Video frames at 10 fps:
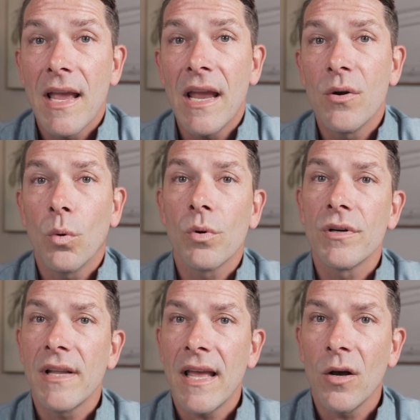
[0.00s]
in
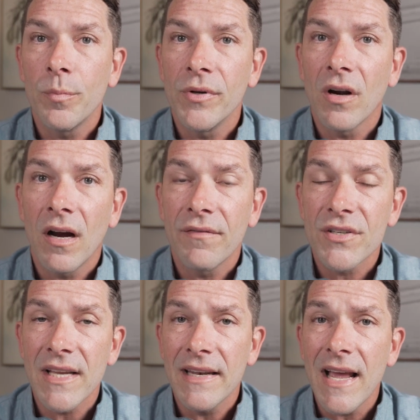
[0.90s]
order to help your offer
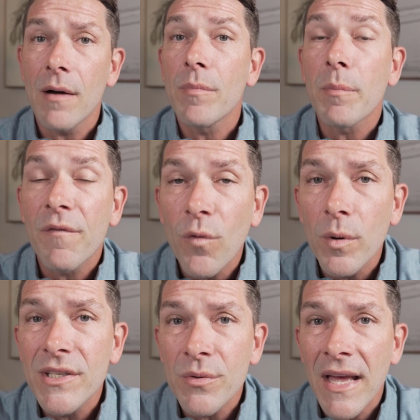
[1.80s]
stand out. But before
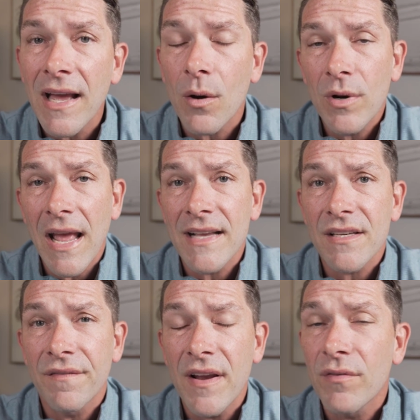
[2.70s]
we do that, I wanna
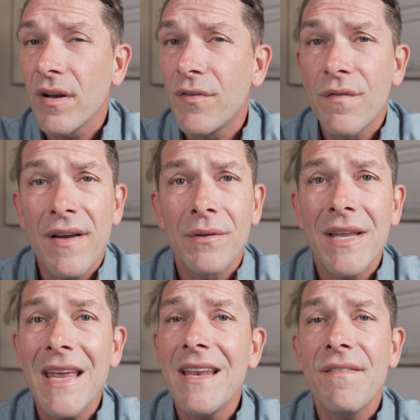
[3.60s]
ask a favor. If you found
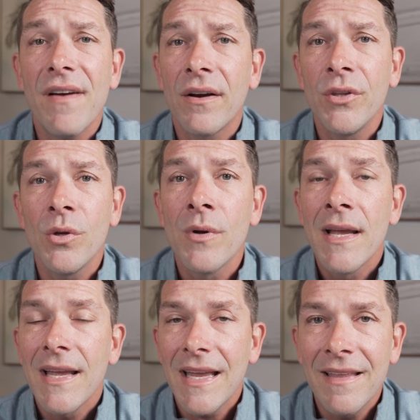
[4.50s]
any value
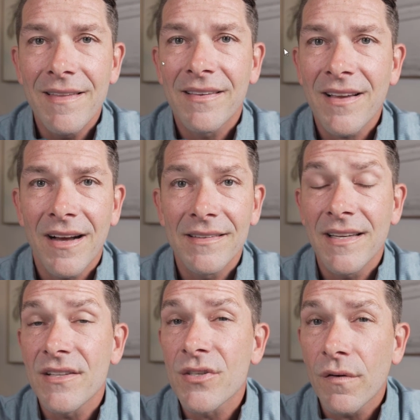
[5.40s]
in this
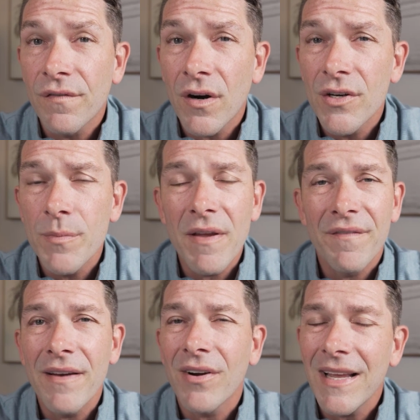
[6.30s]
content so far, do me a
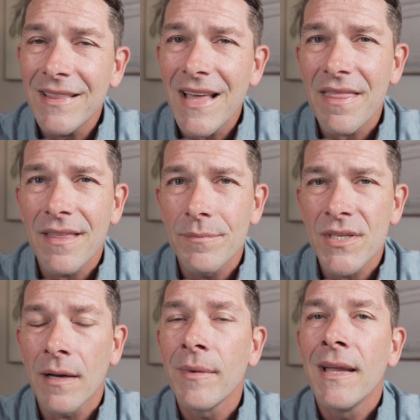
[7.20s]
favor, hit that thumbs
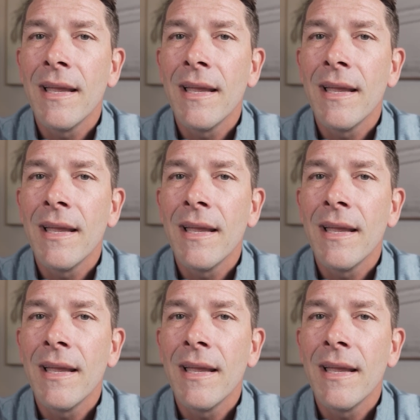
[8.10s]
up.